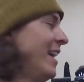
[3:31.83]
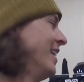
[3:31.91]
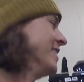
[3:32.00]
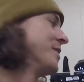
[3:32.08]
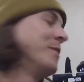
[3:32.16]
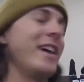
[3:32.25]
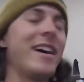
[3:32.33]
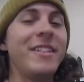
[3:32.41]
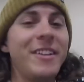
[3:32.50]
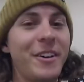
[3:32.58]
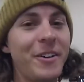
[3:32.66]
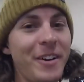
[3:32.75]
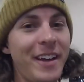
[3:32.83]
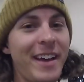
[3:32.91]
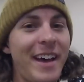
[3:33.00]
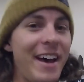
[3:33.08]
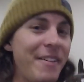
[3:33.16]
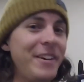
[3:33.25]
So we got to load
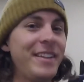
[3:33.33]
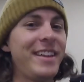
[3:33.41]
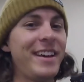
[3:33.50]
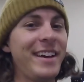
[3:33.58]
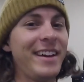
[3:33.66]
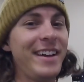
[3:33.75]
everything,